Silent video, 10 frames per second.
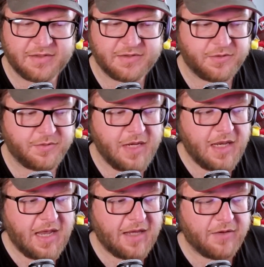So
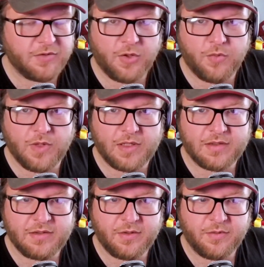I don't know what,
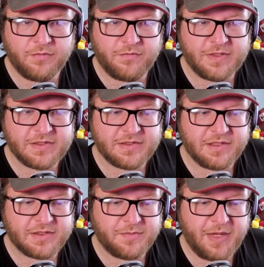you know, a
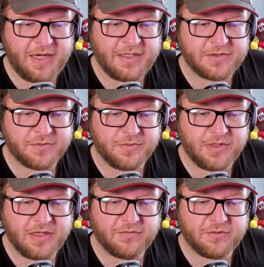physicist pays or
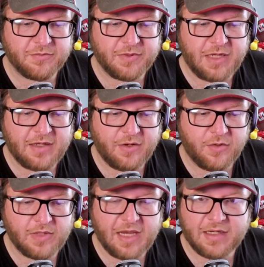whatever, but I
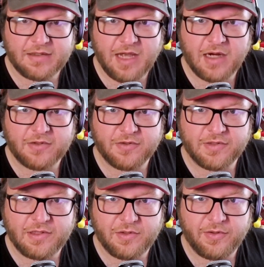know like a doctor
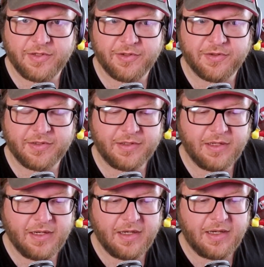and a lawyer
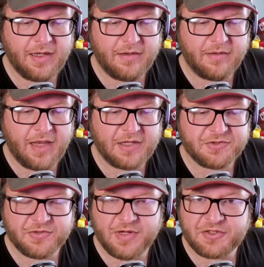and
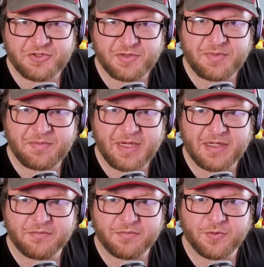astronaut should be
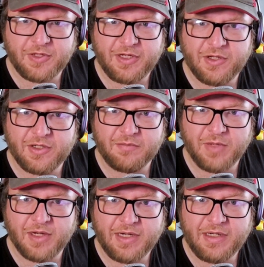making pretty good
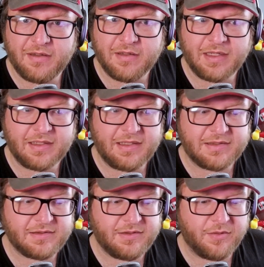money. At
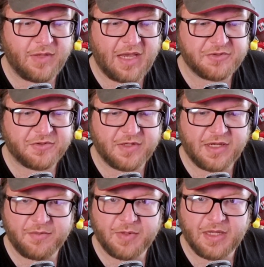least, you know, the
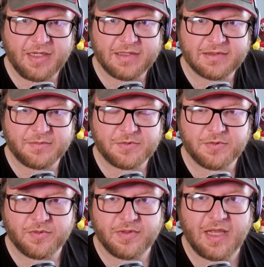astronaut, you can probably get some
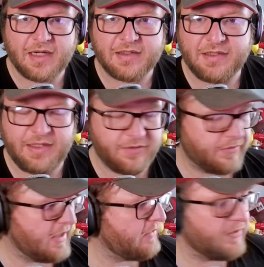sort of like
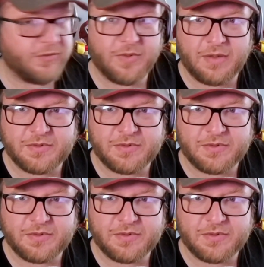deal. I don't know what I was